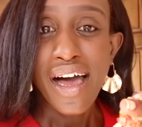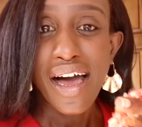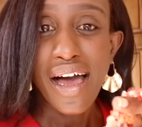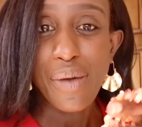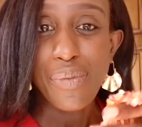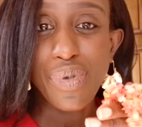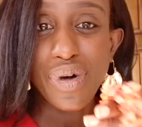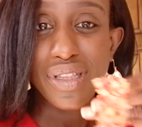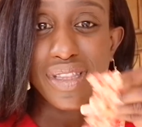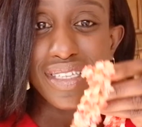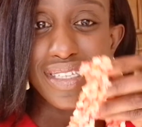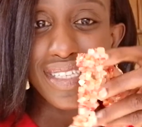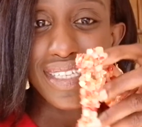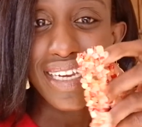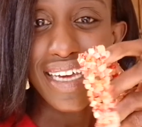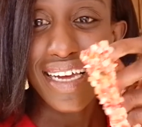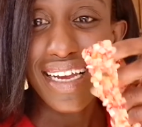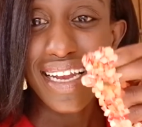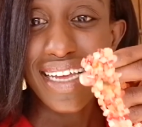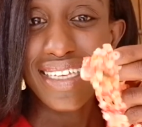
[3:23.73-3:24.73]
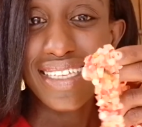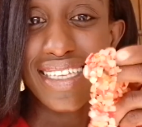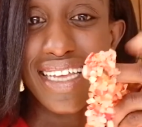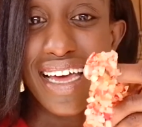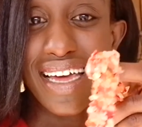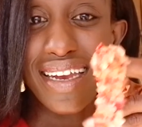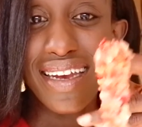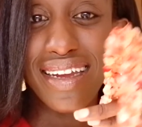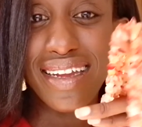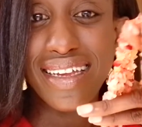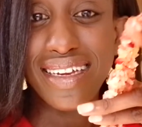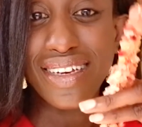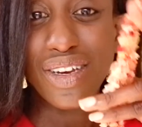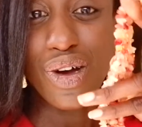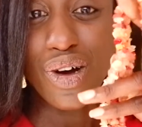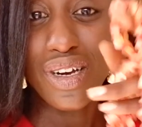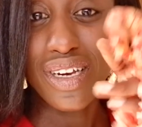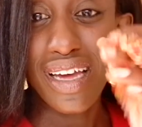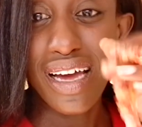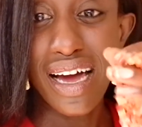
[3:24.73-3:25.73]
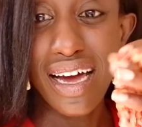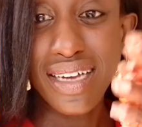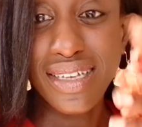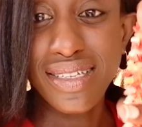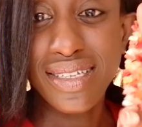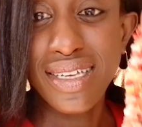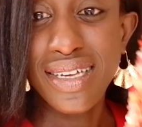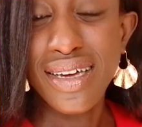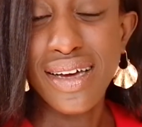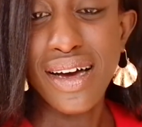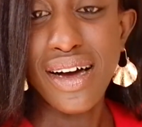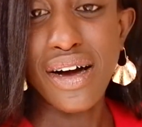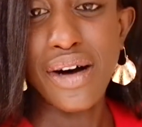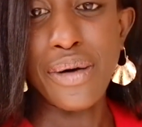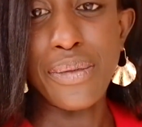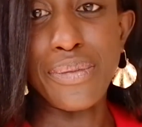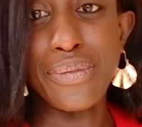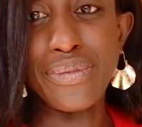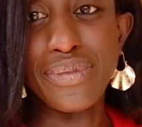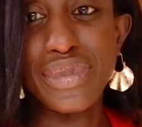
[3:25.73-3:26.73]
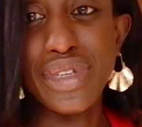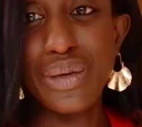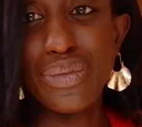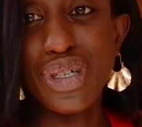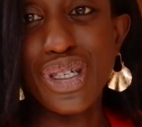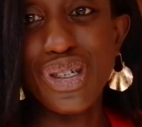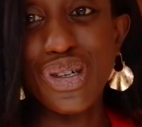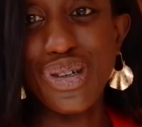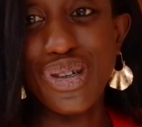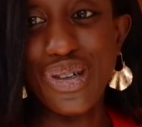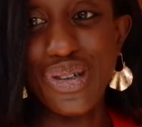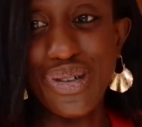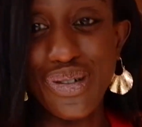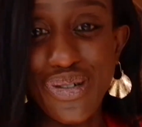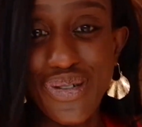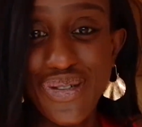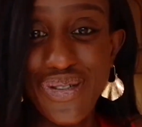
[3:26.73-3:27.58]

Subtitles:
I bought this necklace and it got cut. Let me show you.